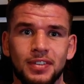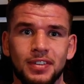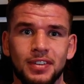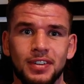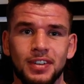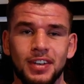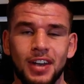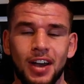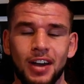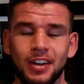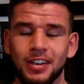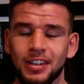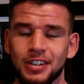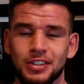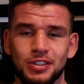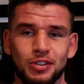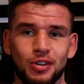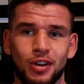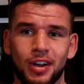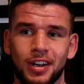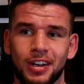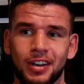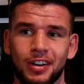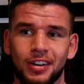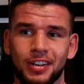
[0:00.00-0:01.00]
Yeah, I think it's
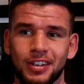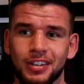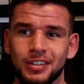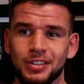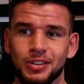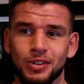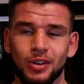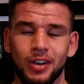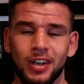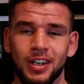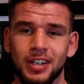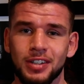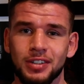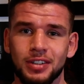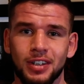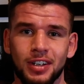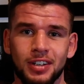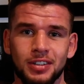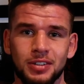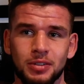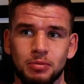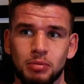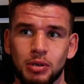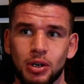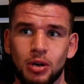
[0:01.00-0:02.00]
great. He's
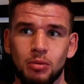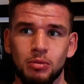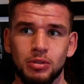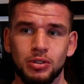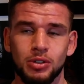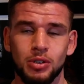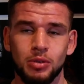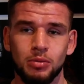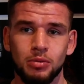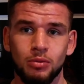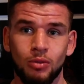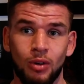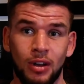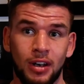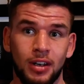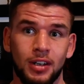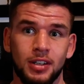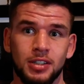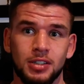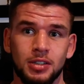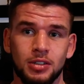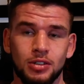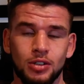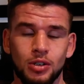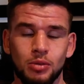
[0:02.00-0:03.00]
become he's a
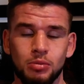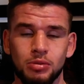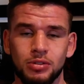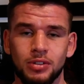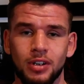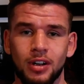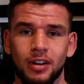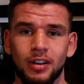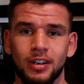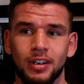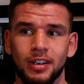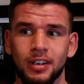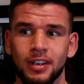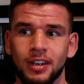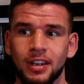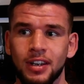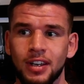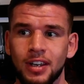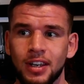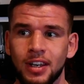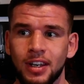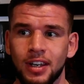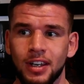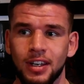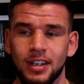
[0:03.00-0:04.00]
superstar, isn't
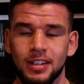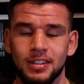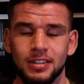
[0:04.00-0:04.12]
he?